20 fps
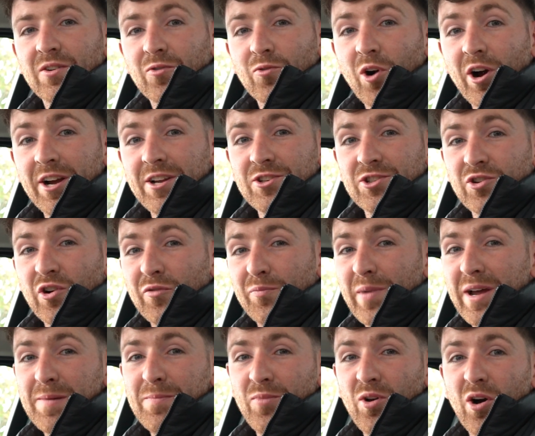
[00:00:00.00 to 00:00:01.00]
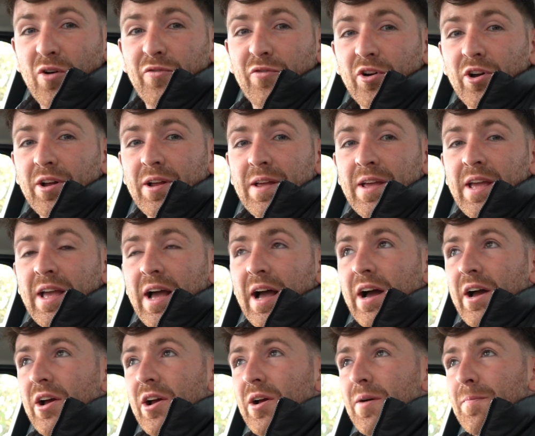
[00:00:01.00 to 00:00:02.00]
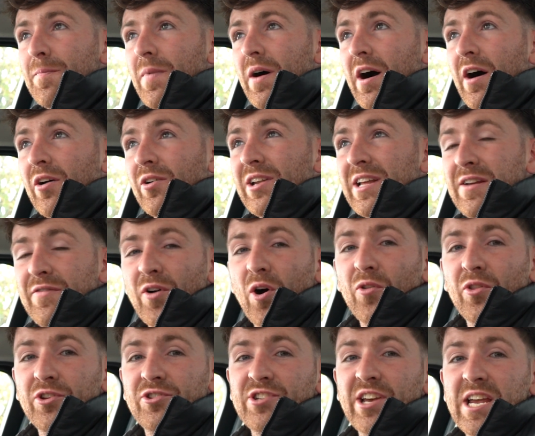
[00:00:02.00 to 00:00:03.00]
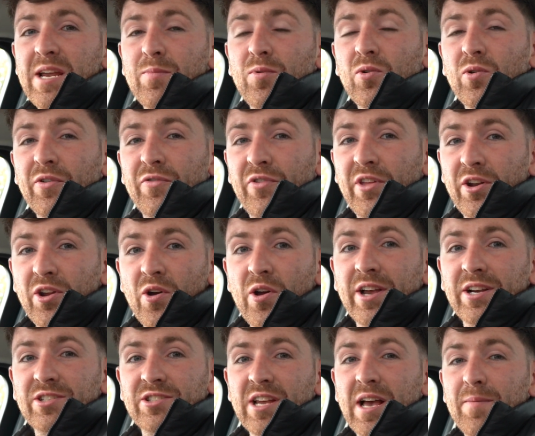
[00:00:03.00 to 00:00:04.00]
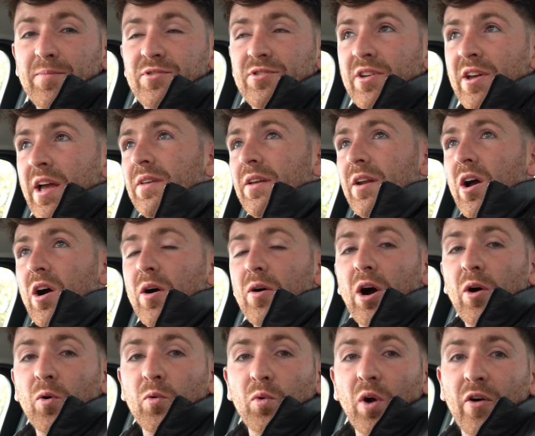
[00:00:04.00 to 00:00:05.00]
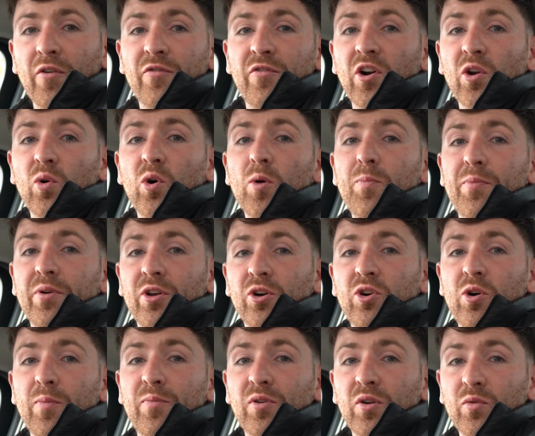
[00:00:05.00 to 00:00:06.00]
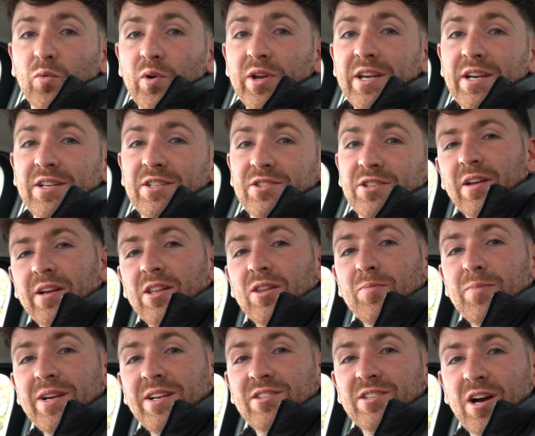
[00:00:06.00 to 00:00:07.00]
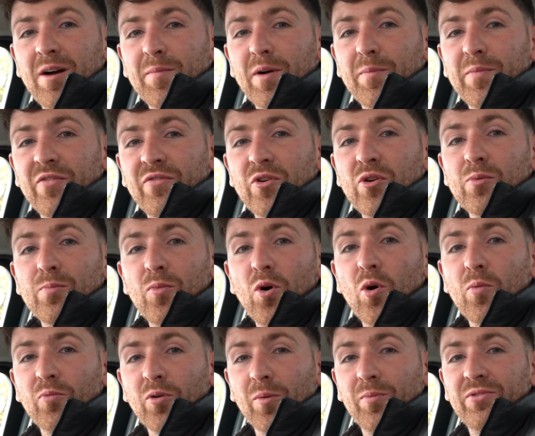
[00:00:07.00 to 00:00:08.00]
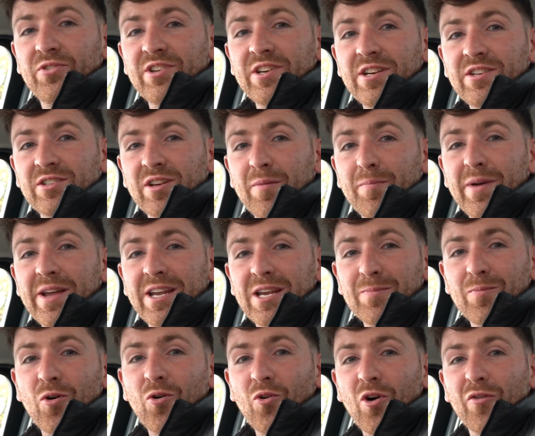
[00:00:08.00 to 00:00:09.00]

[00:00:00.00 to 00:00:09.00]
Right, so I've made my offer. I'll leave it on the table. If they don't accept, you know, I'll follow up in a couple of weeks. In the meantime, I'll be viewing more properties and making more